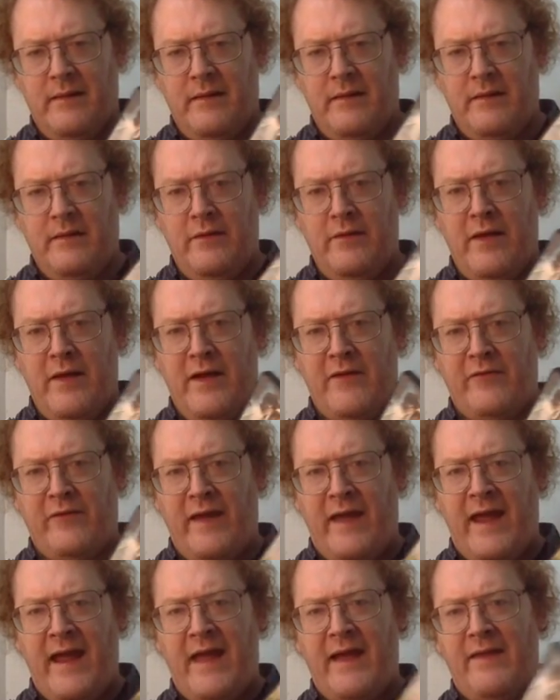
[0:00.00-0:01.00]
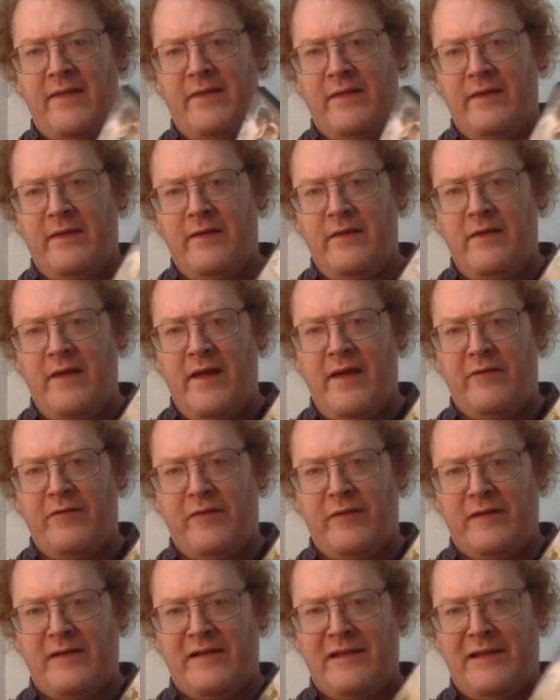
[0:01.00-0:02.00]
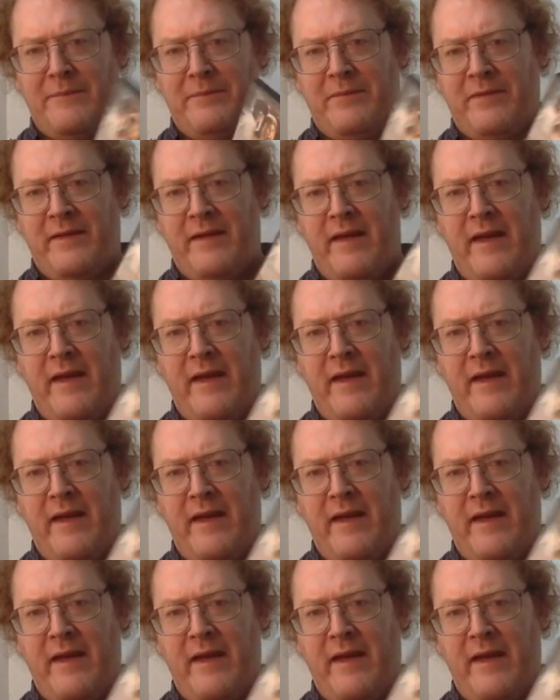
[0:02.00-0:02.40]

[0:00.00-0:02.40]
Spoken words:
you'd have to add, you'd have to clip the